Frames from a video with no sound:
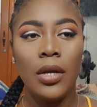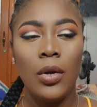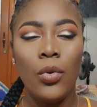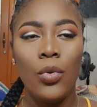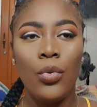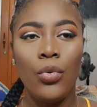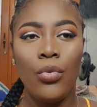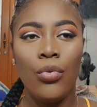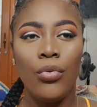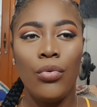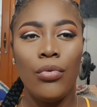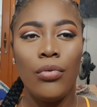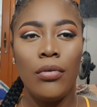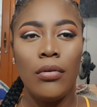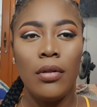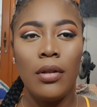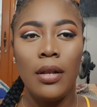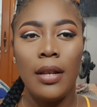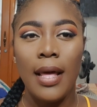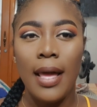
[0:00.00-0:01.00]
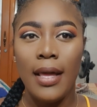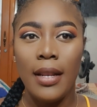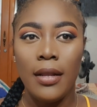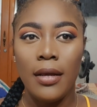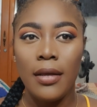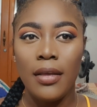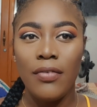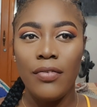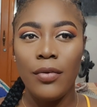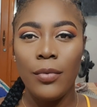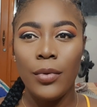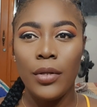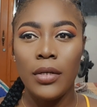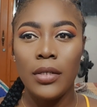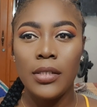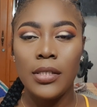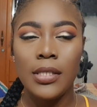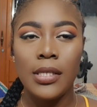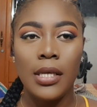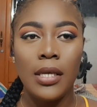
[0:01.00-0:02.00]
lilac if you
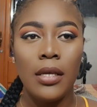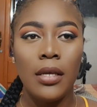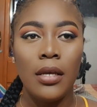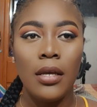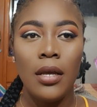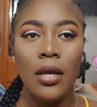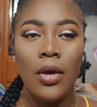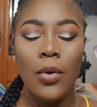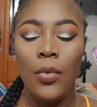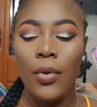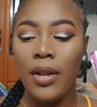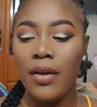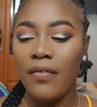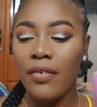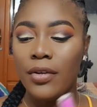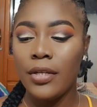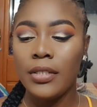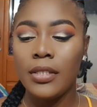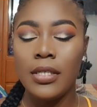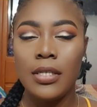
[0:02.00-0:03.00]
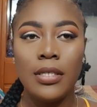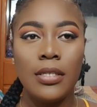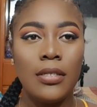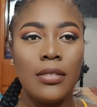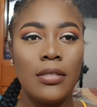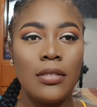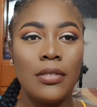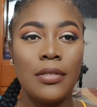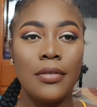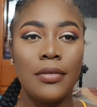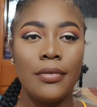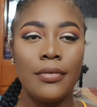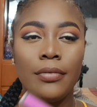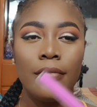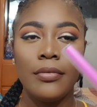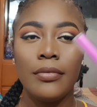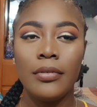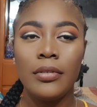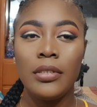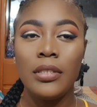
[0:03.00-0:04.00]
wanna see, whatever it is.
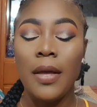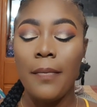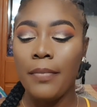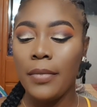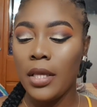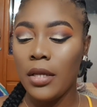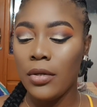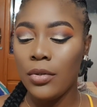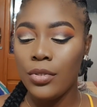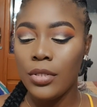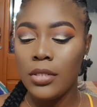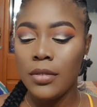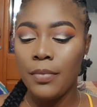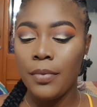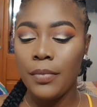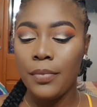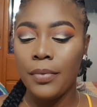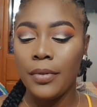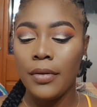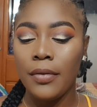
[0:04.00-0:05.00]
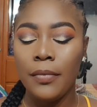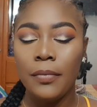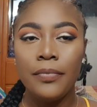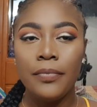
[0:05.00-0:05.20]
Something looks super cool.